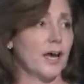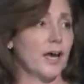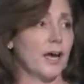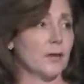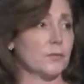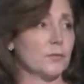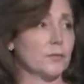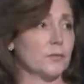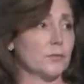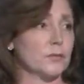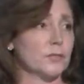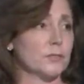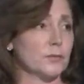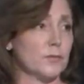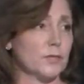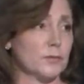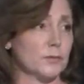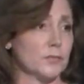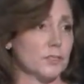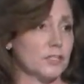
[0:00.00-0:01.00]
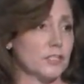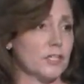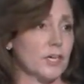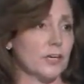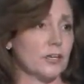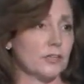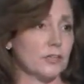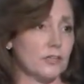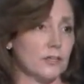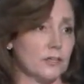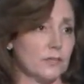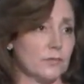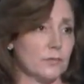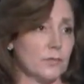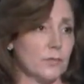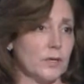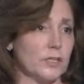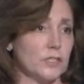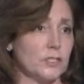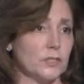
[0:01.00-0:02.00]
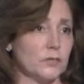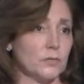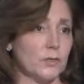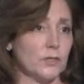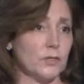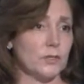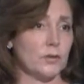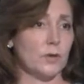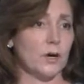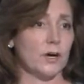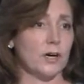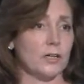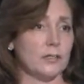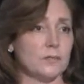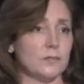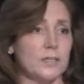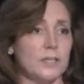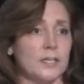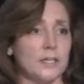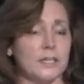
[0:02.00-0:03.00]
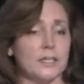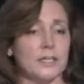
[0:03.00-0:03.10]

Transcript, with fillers: I'm thrilled to be able to share her information with you all.